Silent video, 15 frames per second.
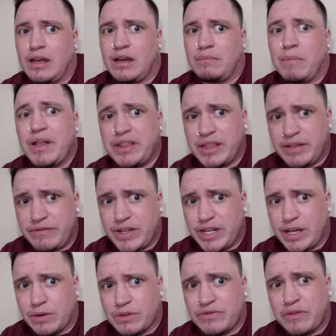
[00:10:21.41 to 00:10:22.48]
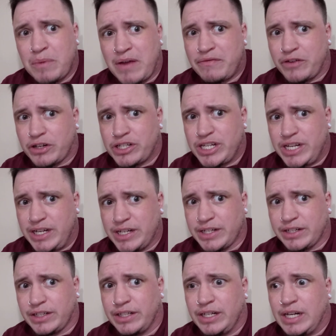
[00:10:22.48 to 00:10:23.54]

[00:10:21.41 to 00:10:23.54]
monthly videos for my first year,